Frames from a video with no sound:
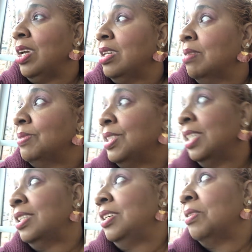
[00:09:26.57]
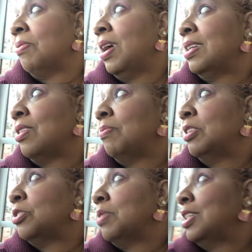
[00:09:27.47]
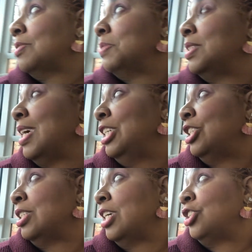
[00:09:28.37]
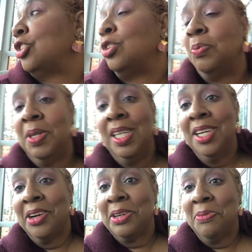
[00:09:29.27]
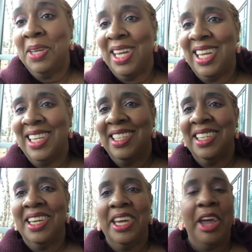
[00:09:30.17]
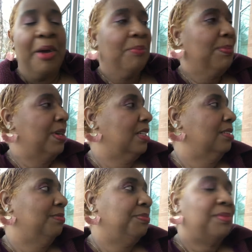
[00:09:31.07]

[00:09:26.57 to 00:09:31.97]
And I'm sitting here waiting on my transportation. They should be here in a minute. But